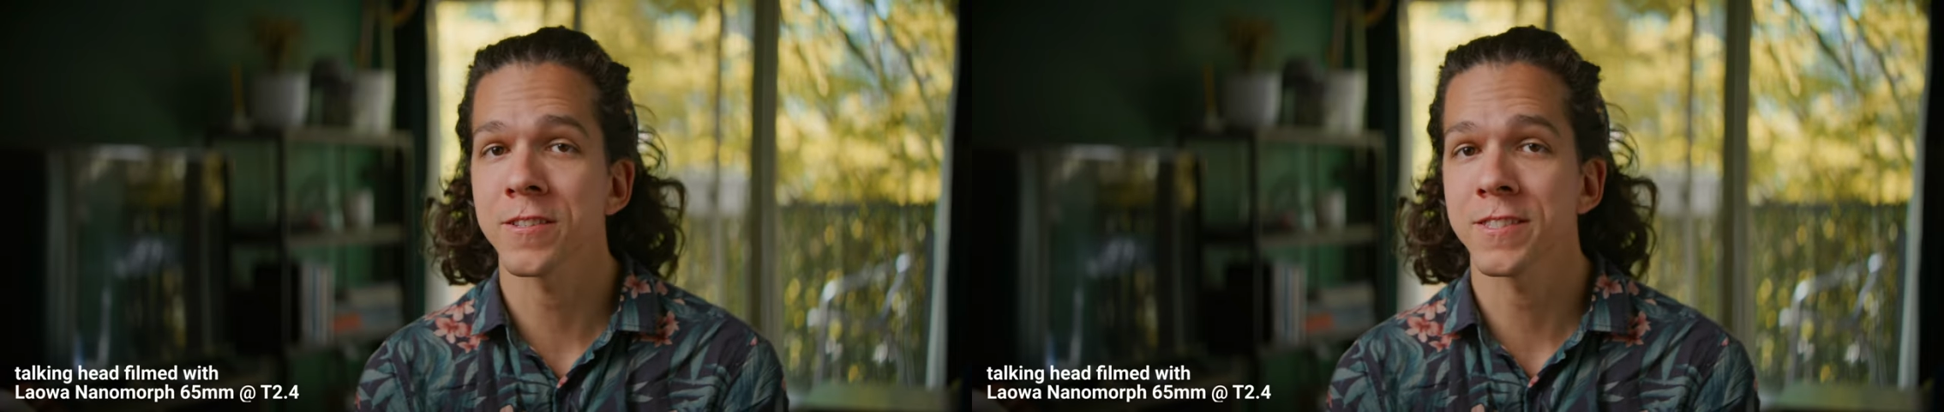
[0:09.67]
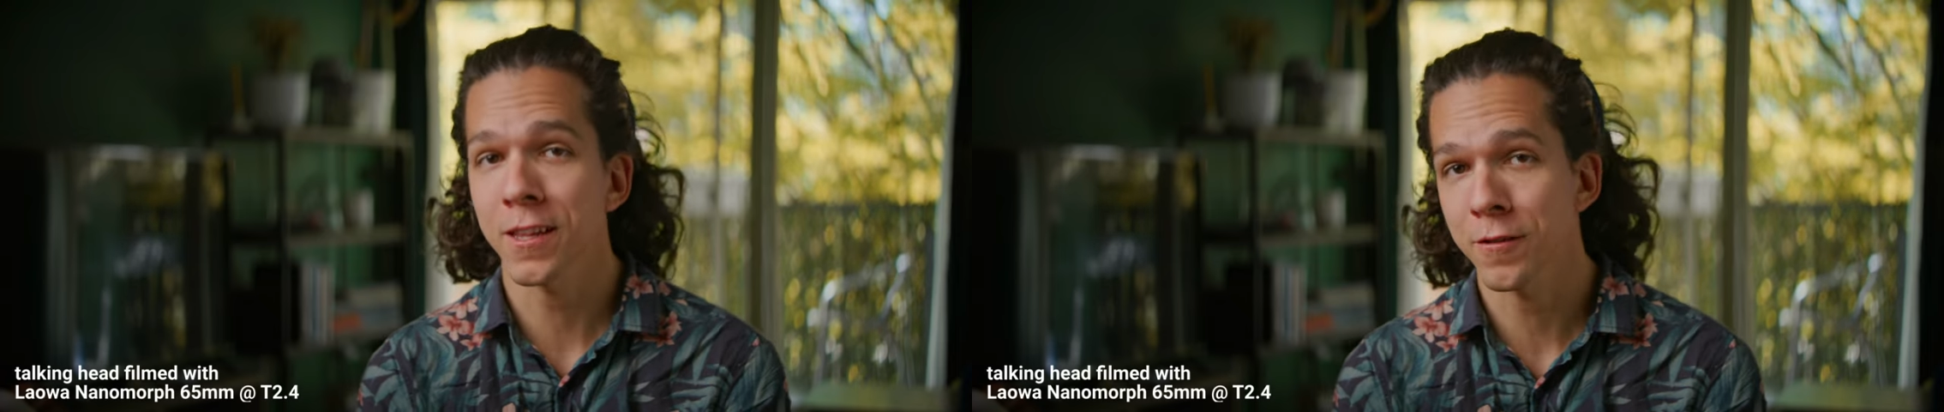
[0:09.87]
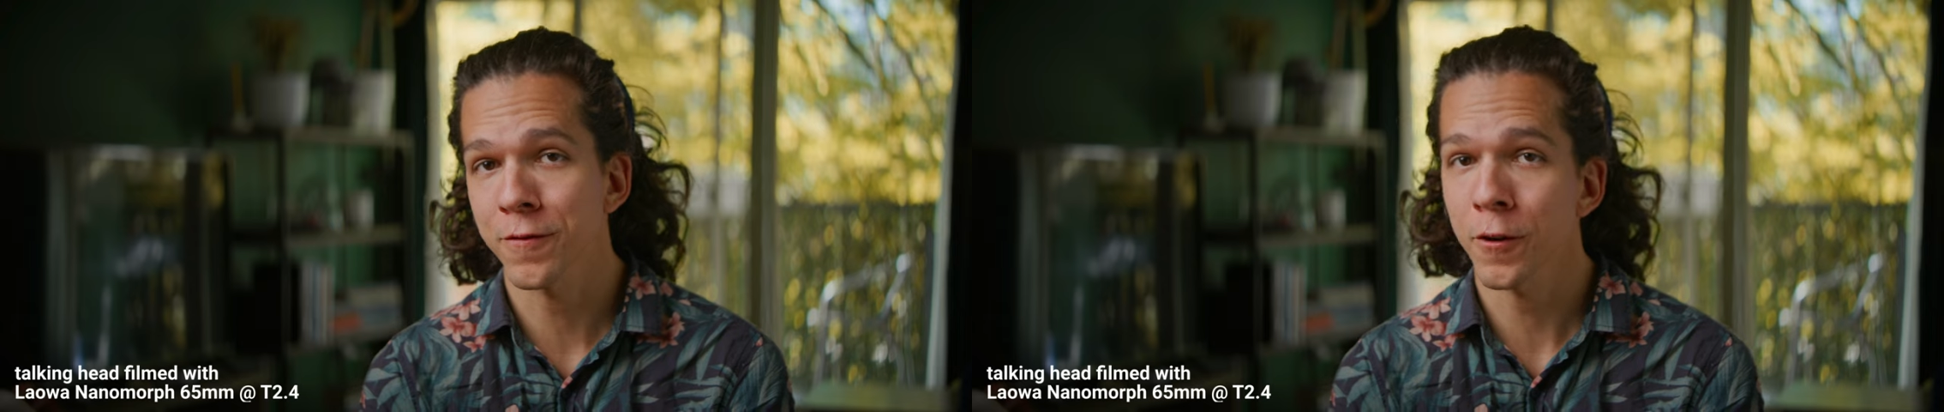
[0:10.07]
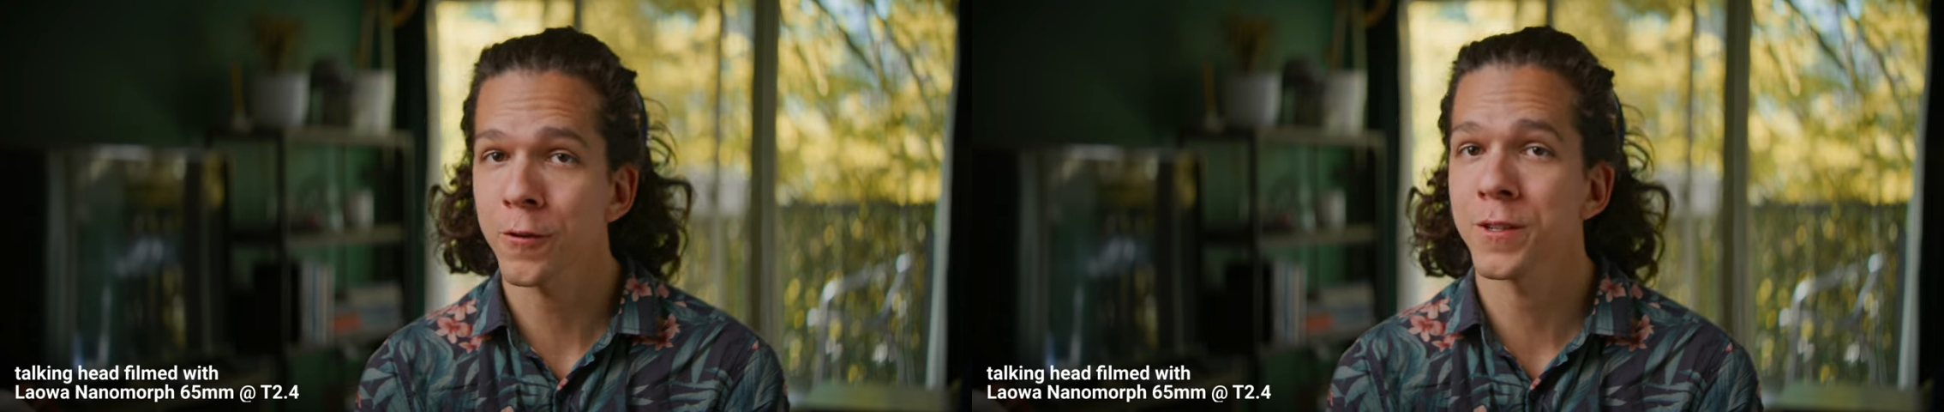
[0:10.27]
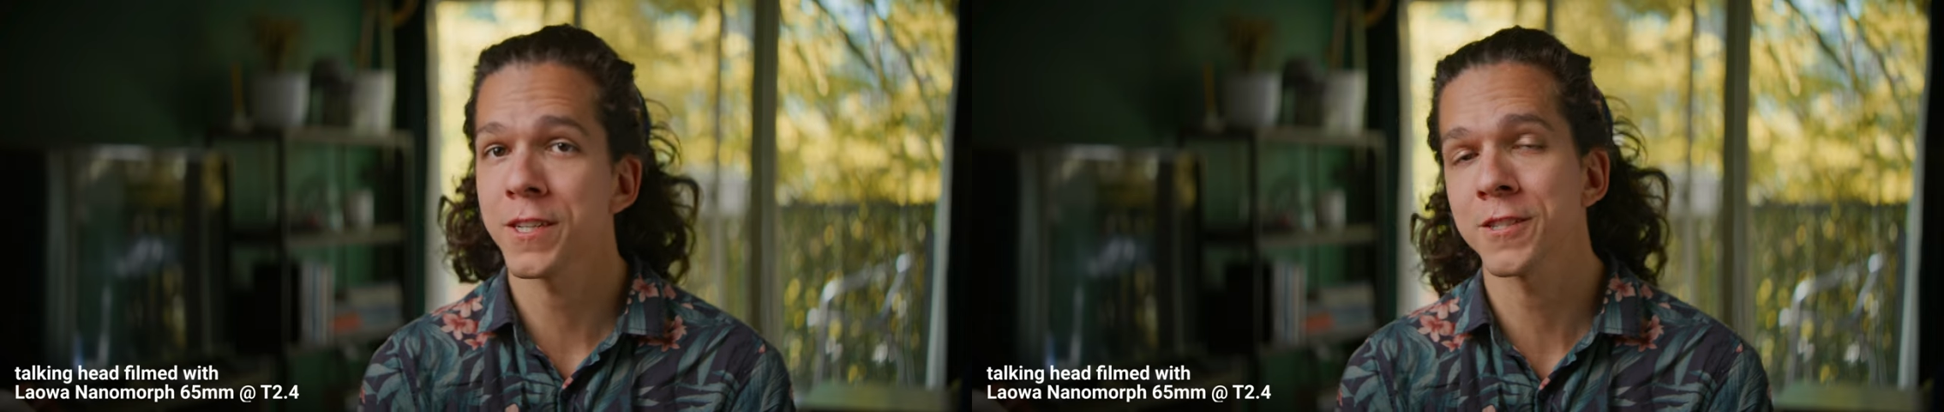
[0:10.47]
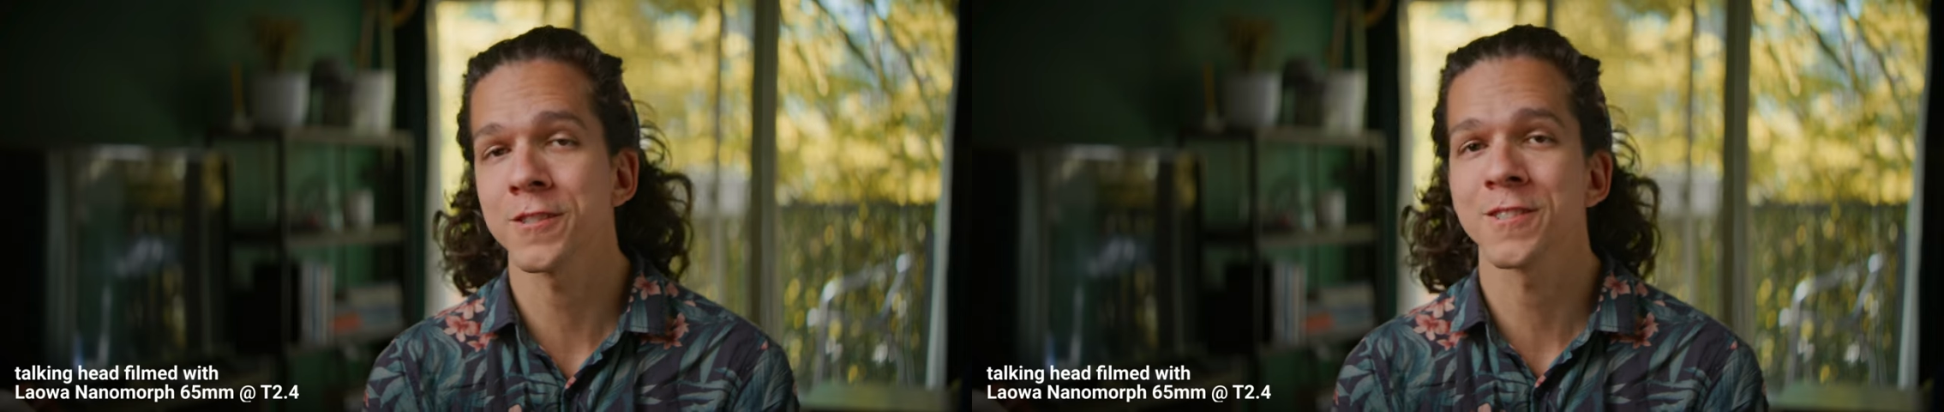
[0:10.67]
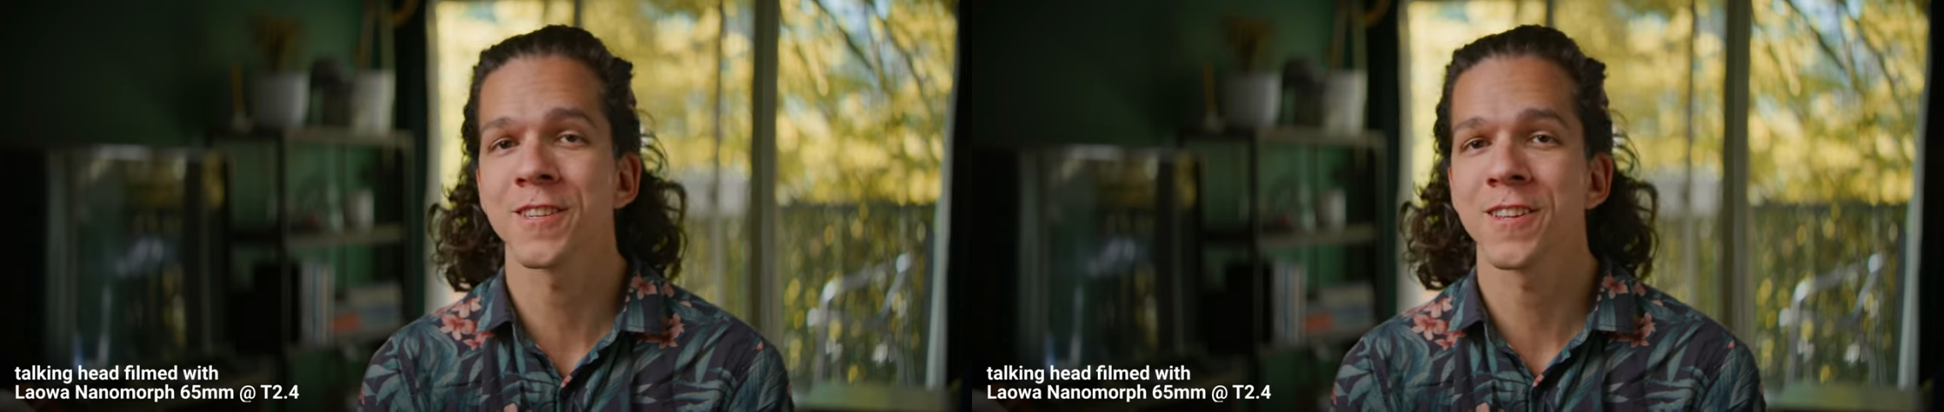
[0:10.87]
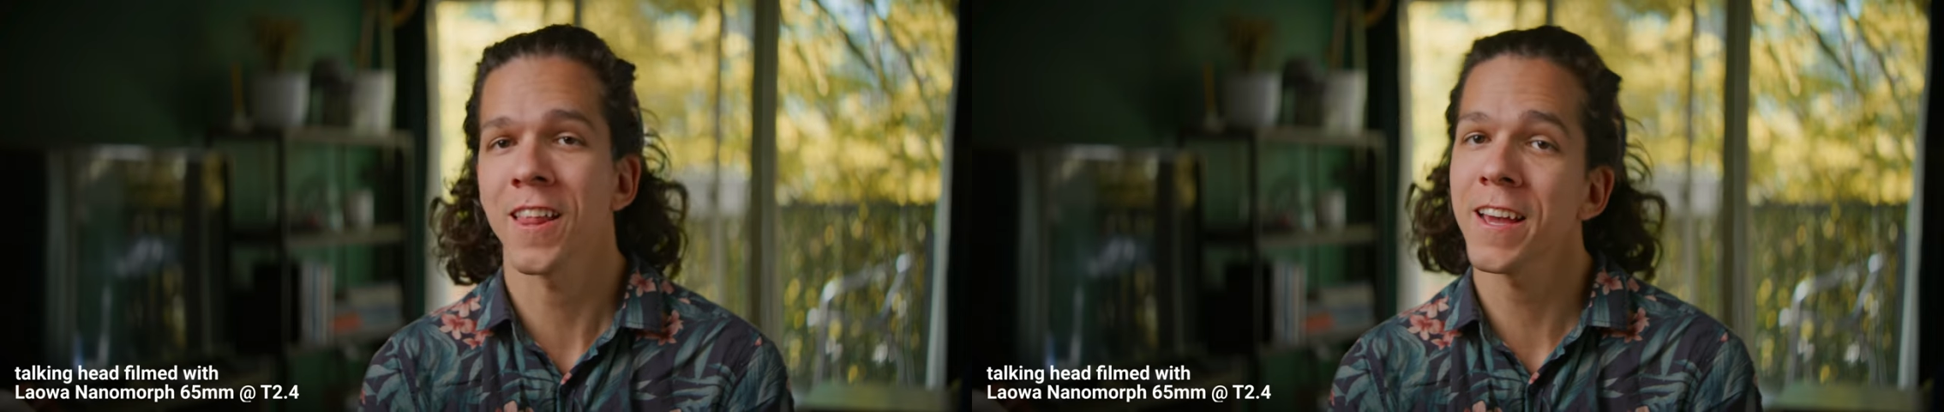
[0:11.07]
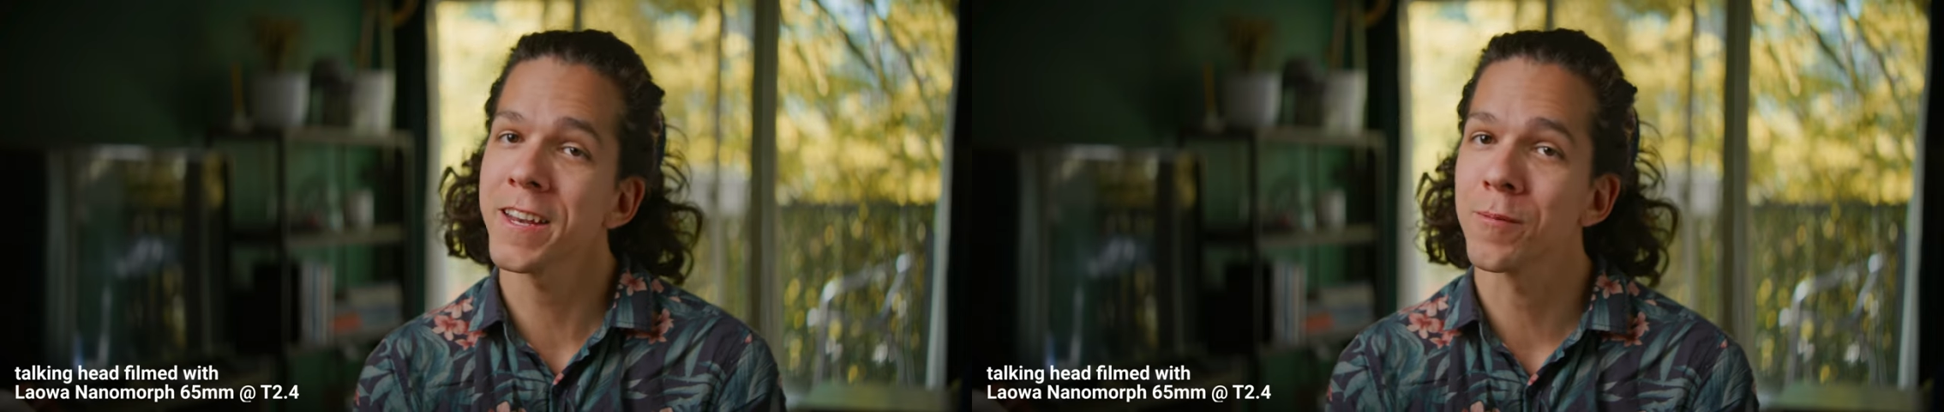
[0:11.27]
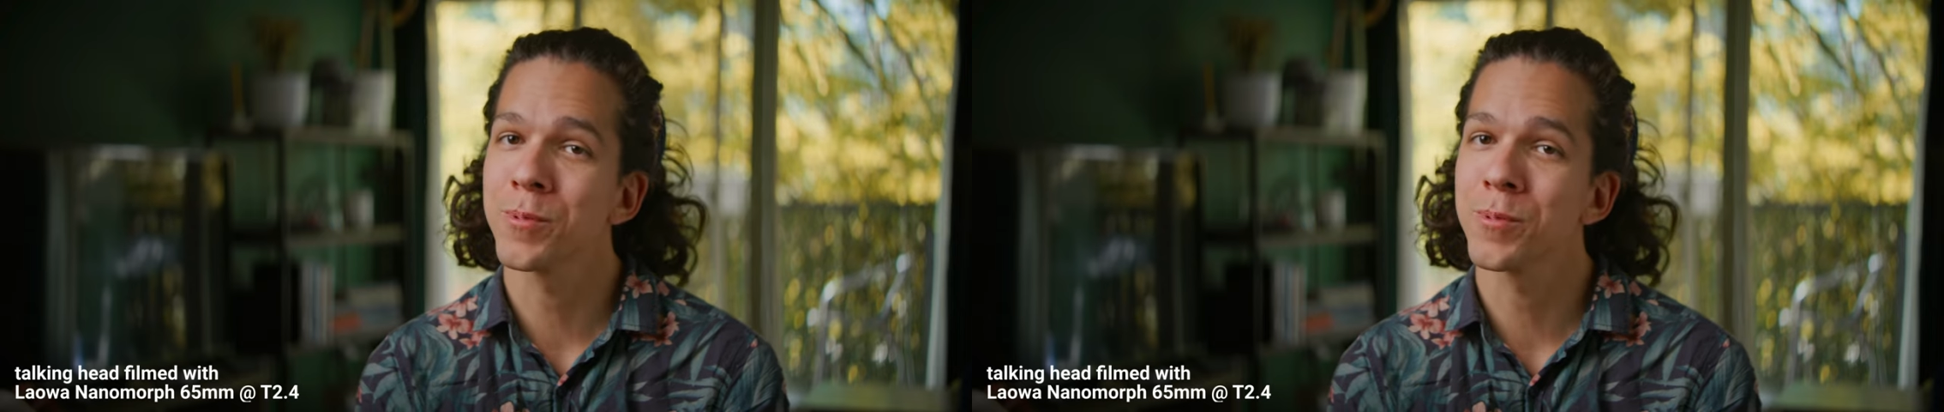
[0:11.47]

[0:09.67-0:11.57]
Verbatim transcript: telephoto additions to the lineup,